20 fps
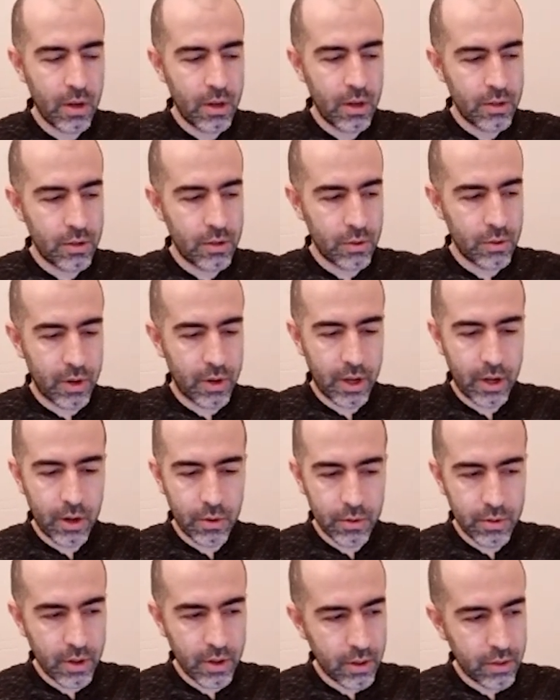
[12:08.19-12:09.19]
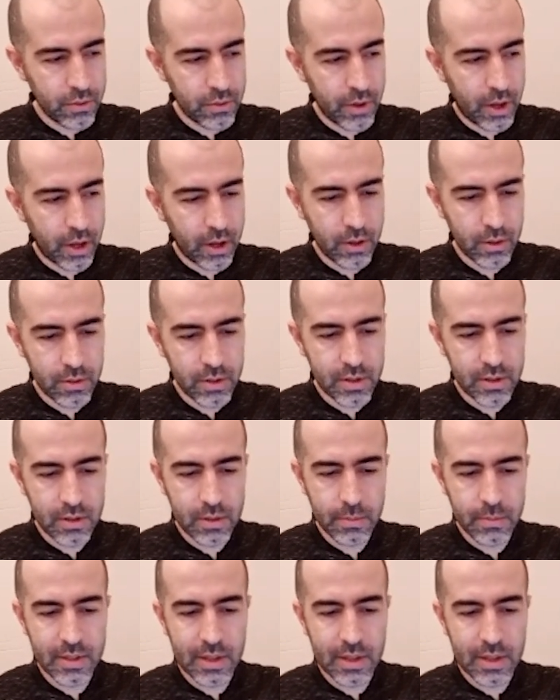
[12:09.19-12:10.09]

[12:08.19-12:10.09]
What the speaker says: So according to the ecosystem,